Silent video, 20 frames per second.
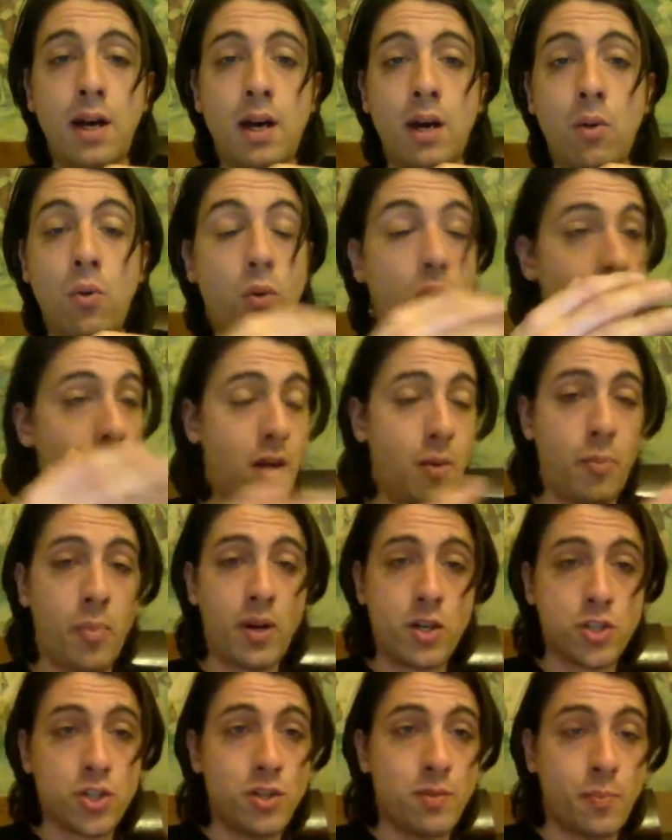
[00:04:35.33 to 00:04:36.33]
or are
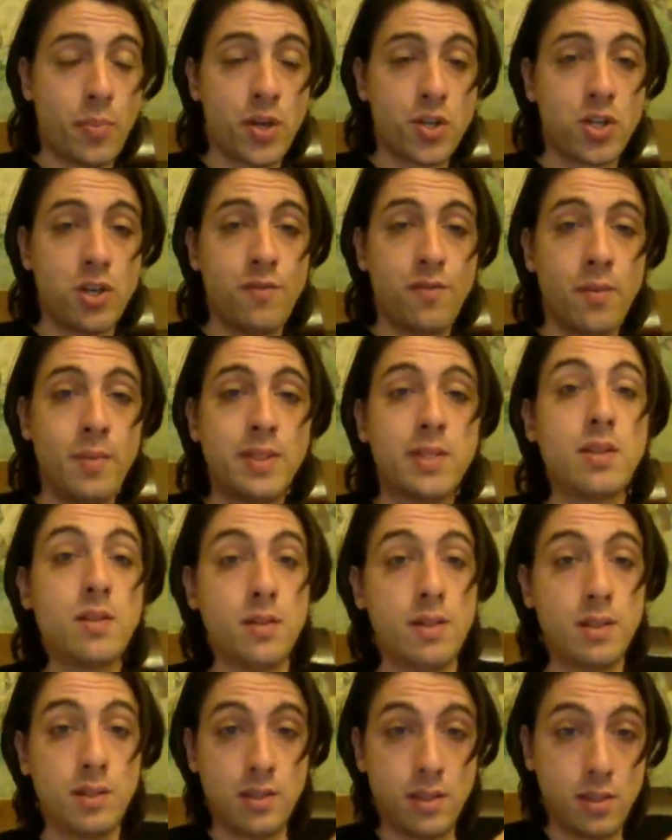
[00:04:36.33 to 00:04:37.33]
partially
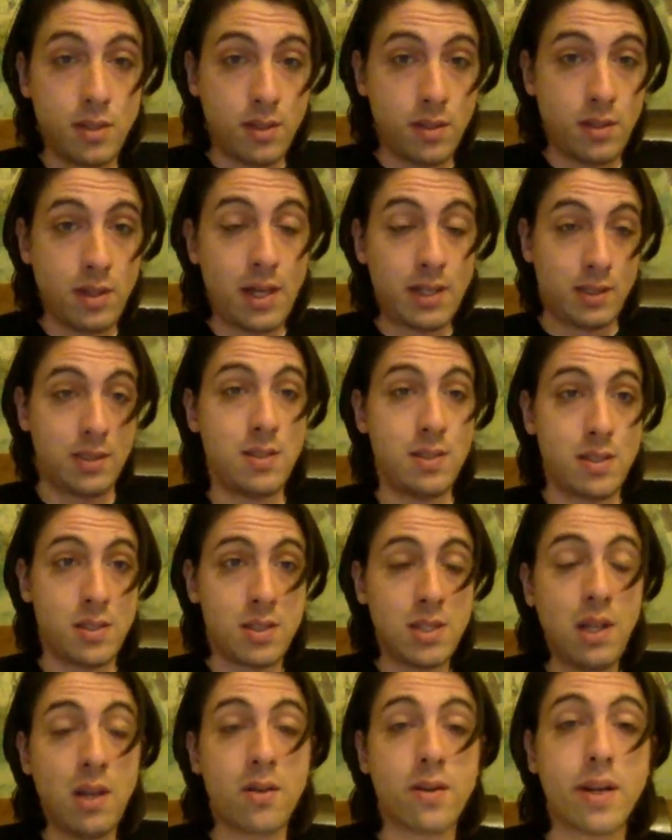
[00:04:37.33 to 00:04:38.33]
fermented, at the
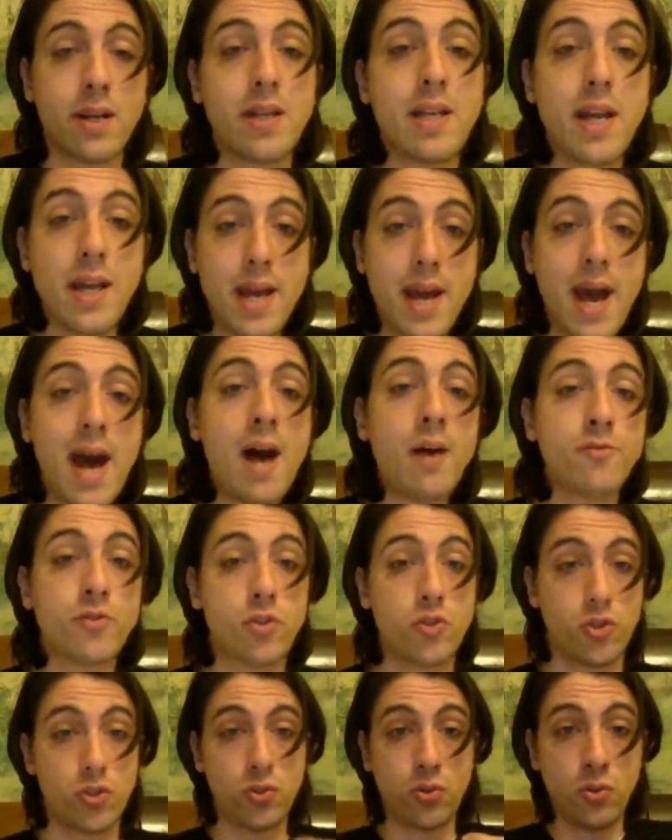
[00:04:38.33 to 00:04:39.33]
distillery, they have
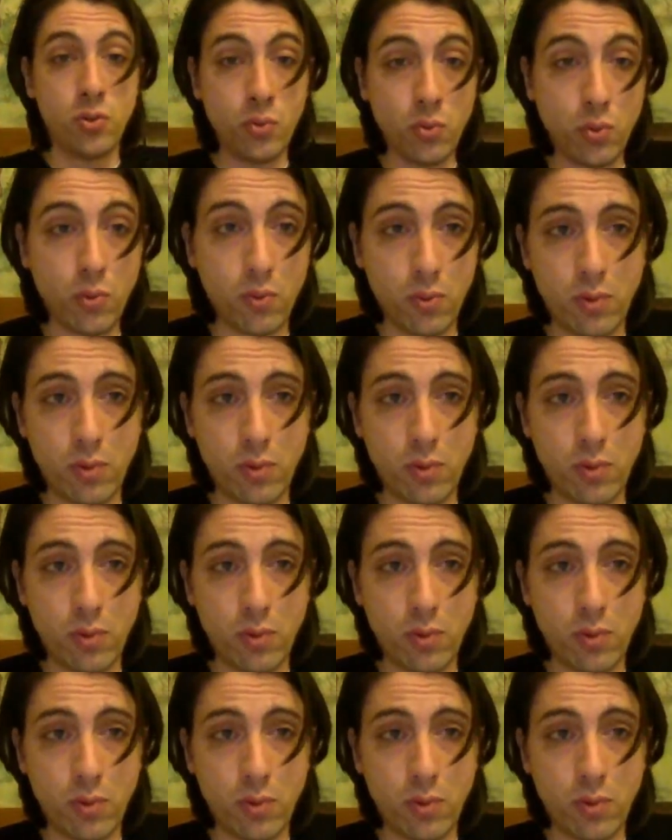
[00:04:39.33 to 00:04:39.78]
to